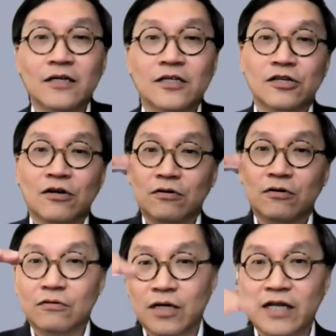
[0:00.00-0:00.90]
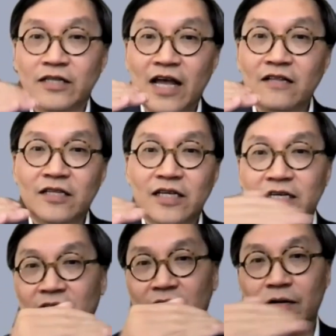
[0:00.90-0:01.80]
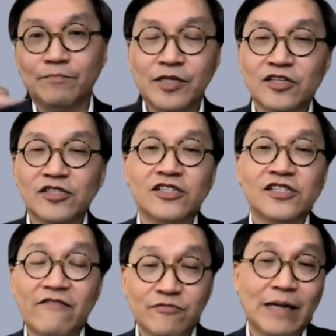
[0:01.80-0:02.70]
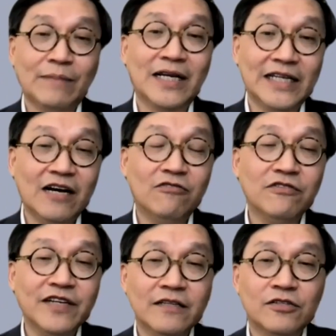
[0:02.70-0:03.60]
So, and then the businesses have to make money out of it.